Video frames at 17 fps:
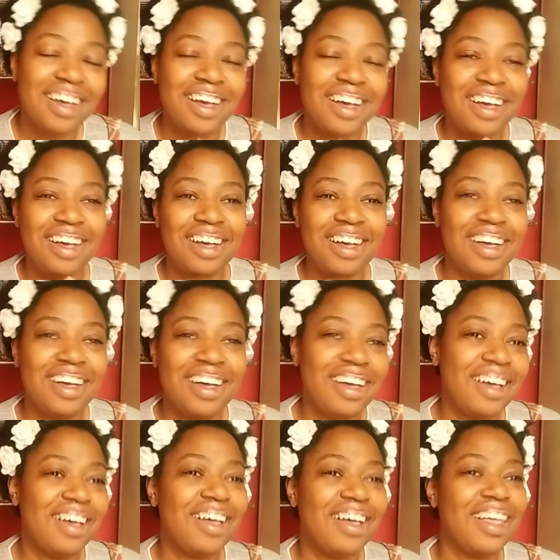
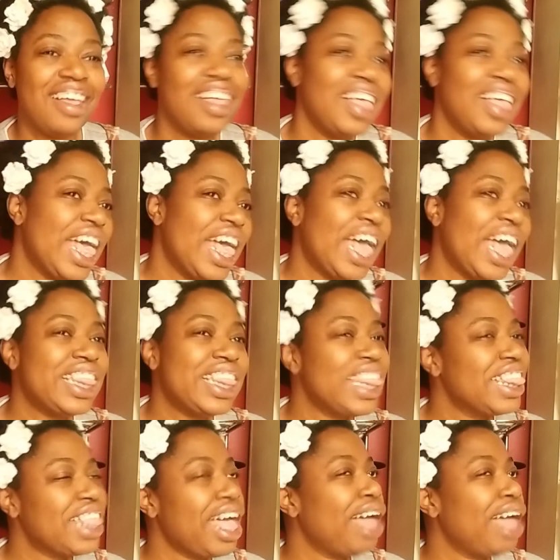uh,
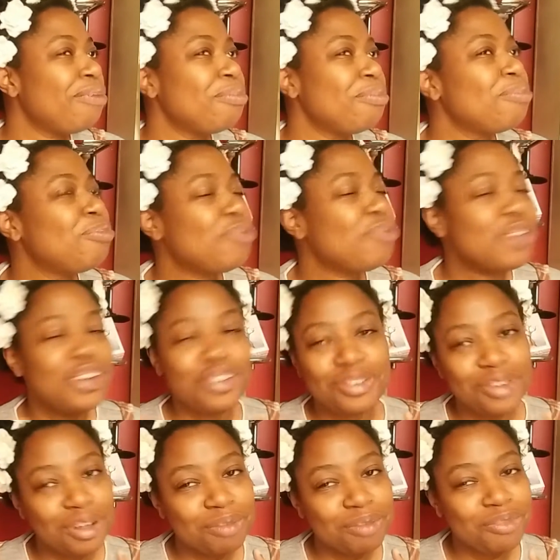and I'm pretty
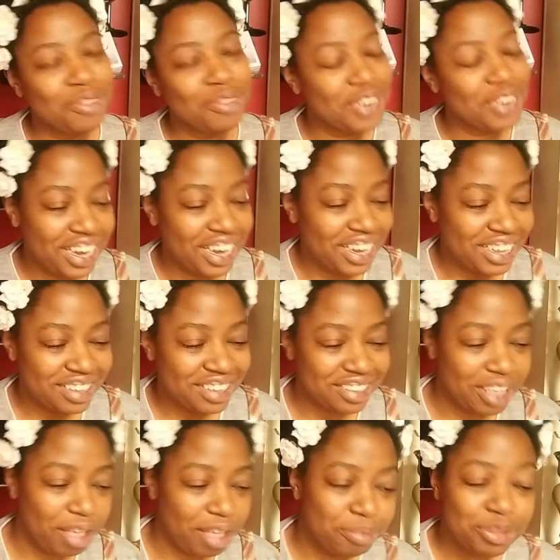sure I'm forgetting
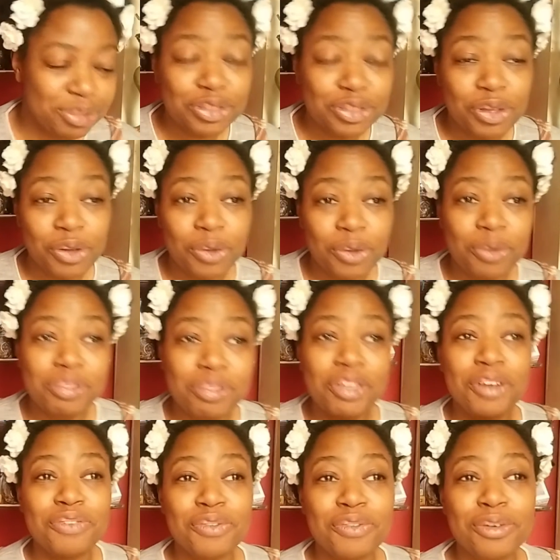some. So
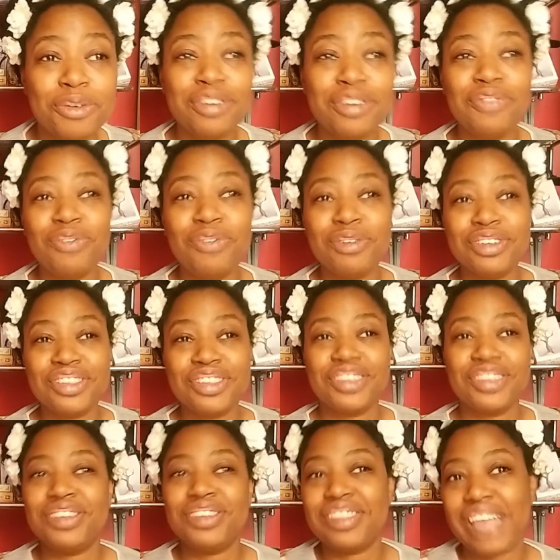there are 44
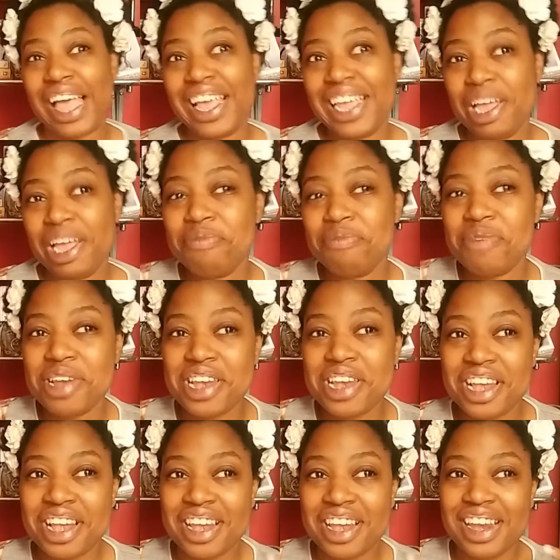series I
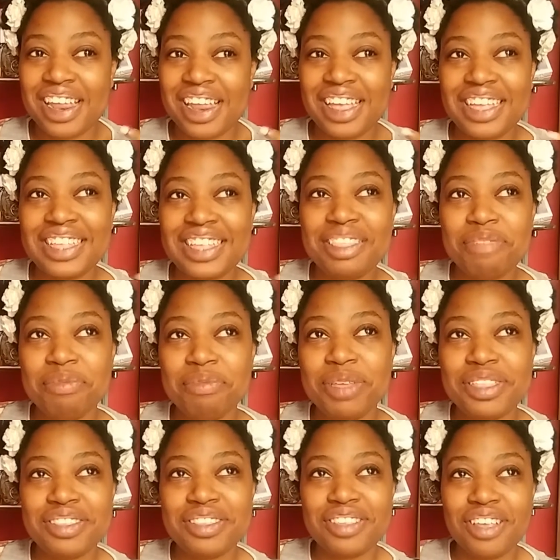am in the
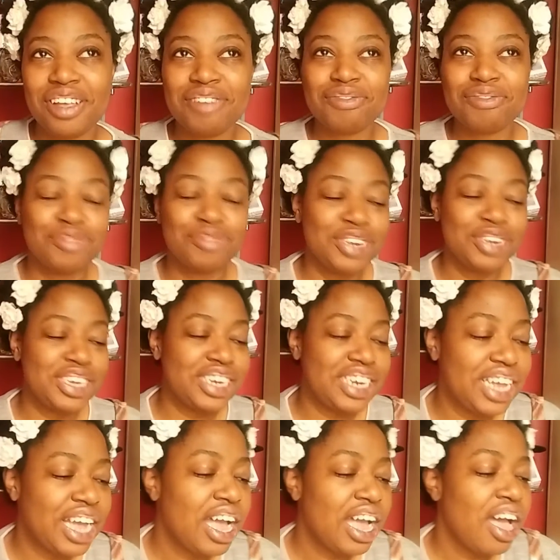midst of
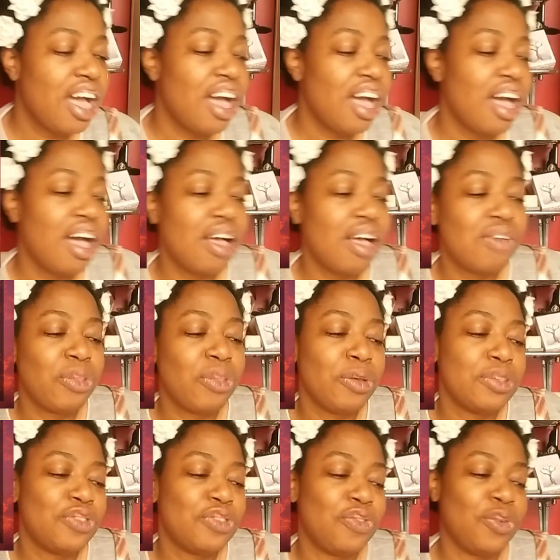reading. Of
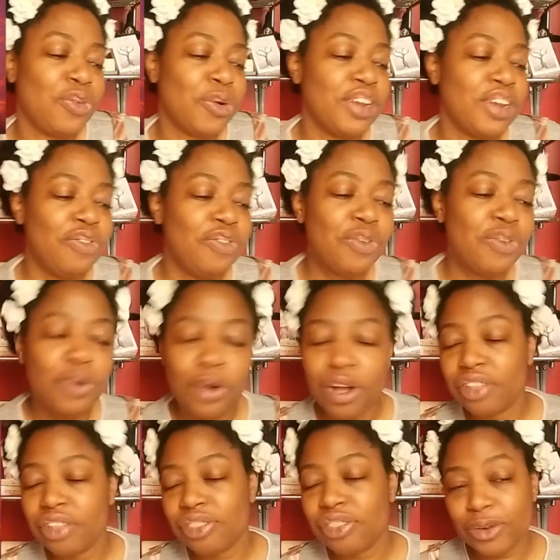those
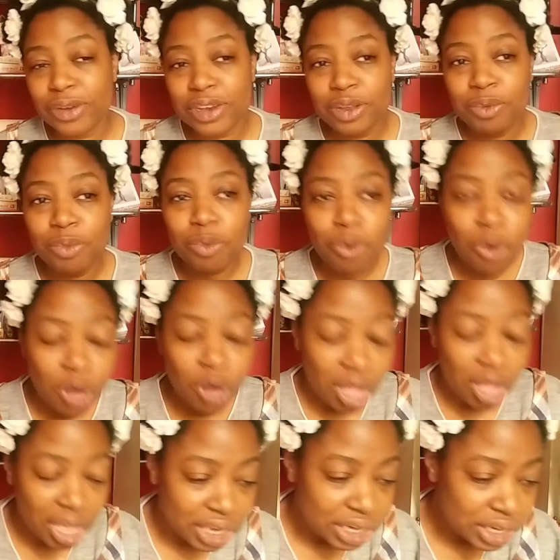44,
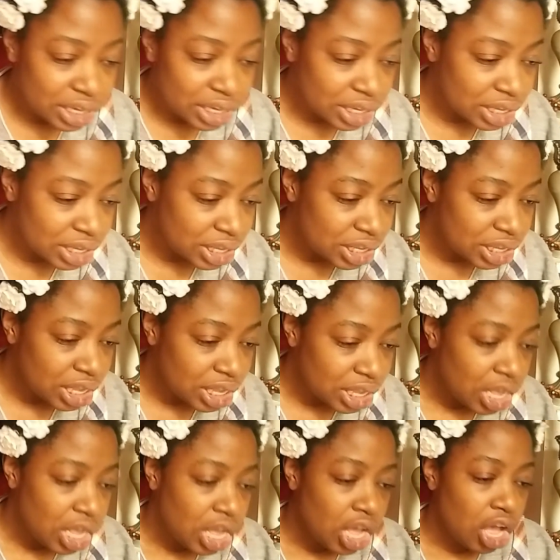31
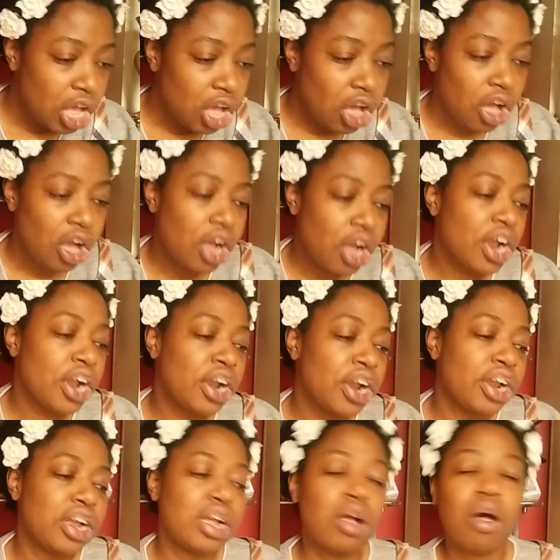
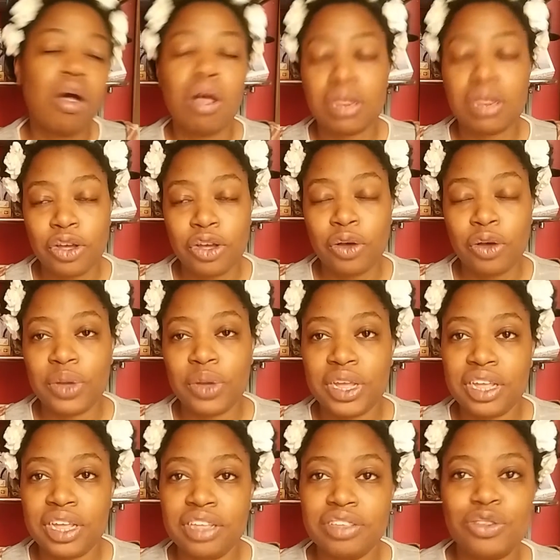are
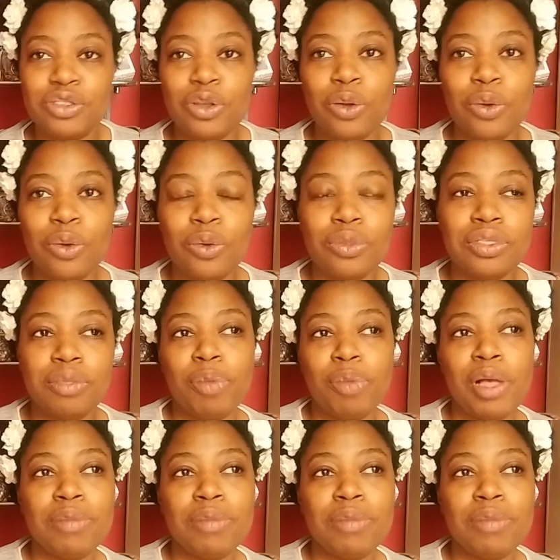ongoing. So the